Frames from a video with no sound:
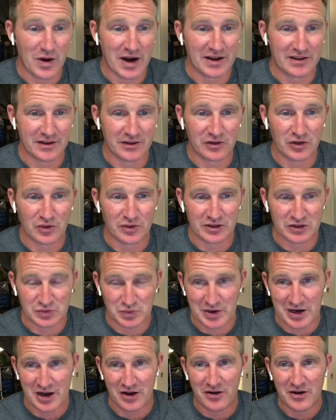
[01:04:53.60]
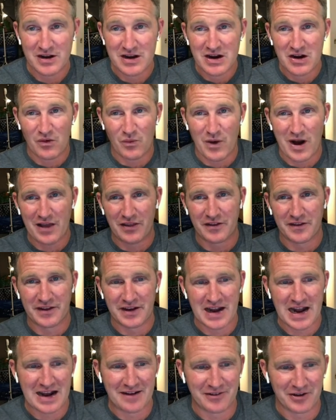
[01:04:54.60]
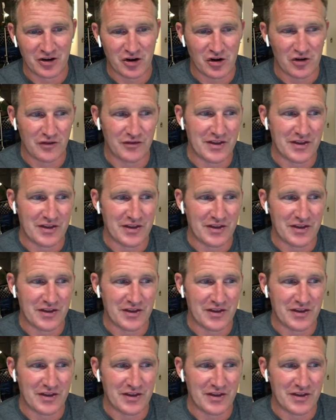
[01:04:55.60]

way to do it as well, rather than having all